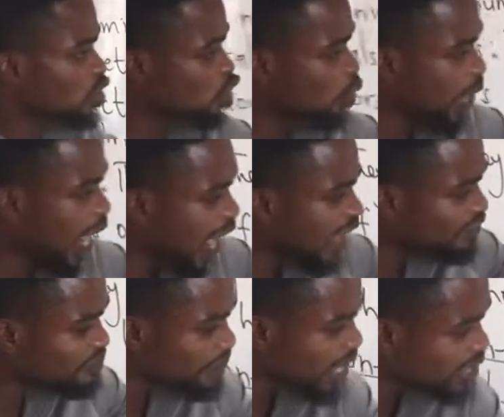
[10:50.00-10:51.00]
So we
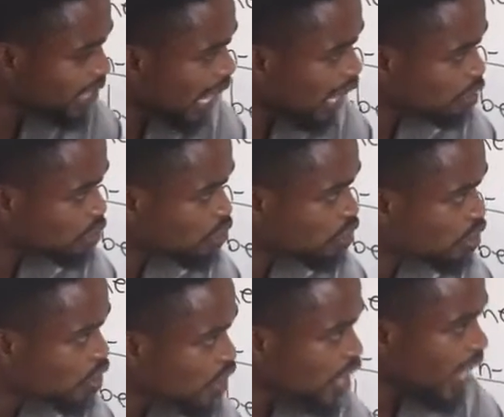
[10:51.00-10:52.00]
have
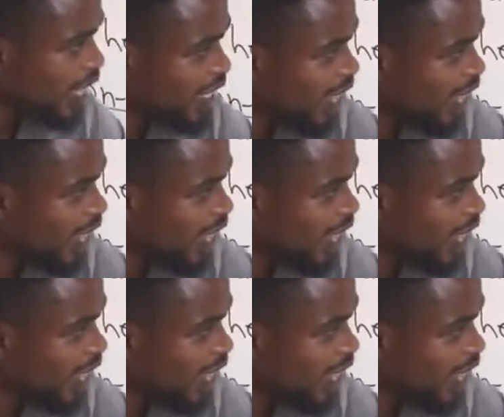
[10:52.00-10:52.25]
metals and